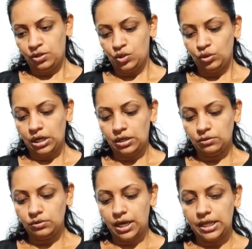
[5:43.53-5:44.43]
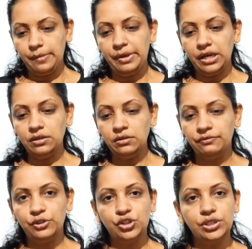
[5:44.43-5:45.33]
So now anemia,
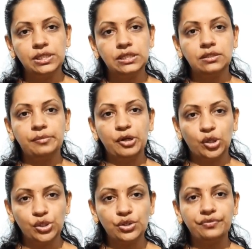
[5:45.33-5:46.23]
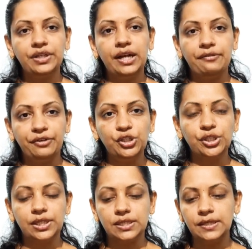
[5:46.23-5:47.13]
which is because of the
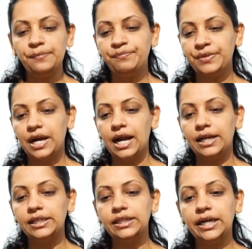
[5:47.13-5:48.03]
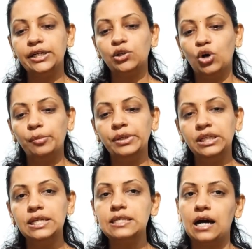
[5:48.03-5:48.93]
deficiency, and in that common
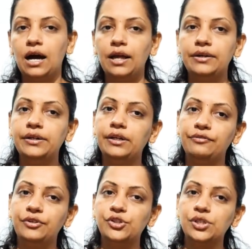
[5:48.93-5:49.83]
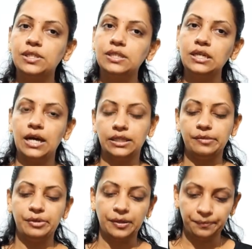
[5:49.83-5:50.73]
is iron deficiency
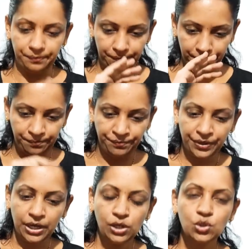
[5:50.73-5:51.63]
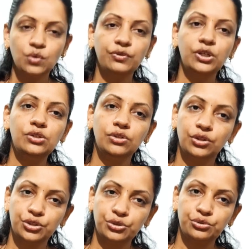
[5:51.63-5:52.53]
anemia. So we
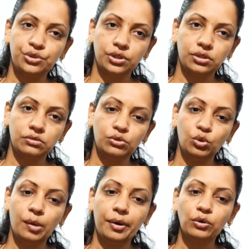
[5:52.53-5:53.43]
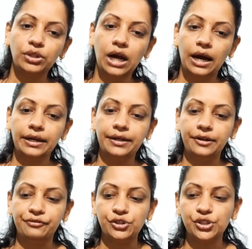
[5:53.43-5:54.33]
should know about the iron
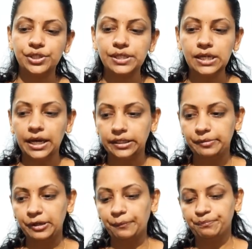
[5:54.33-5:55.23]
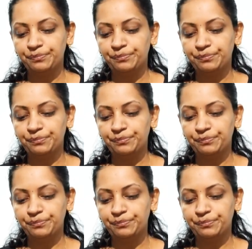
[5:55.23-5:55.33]
deficiency anemia.